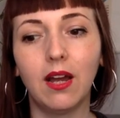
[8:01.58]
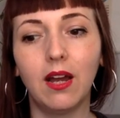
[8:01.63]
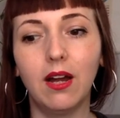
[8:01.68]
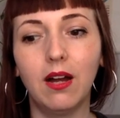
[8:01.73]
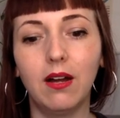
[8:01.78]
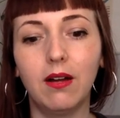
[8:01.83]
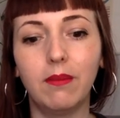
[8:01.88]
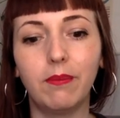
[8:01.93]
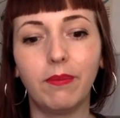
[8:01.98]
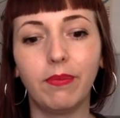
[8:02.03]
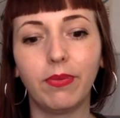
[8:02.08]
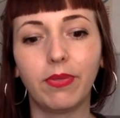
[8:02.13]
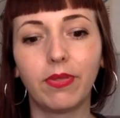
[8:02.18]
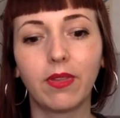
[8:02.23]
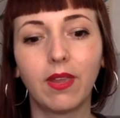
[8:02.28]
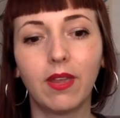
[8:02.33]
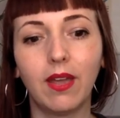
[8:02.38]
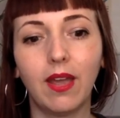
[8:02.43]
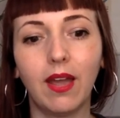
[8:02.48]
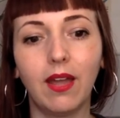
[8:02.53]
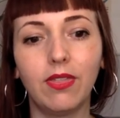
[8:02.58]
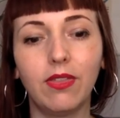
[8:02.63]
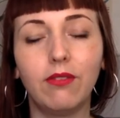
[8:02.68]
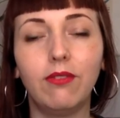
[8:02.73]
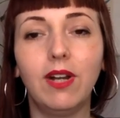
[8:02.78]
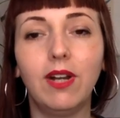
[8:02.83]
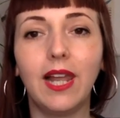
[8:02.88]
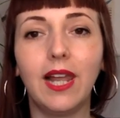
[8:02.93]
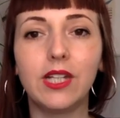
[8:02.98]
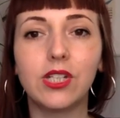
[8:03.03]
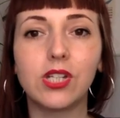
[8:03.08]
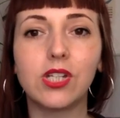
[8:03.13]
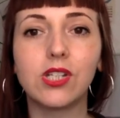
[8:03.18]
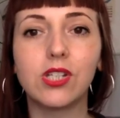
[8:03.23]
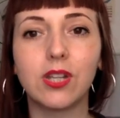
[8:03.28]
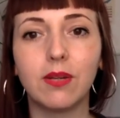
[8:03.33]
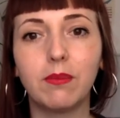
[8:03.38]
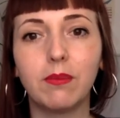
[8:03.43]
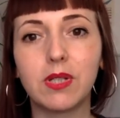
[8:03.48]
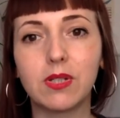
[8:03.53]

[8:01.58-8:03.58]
um, the relationship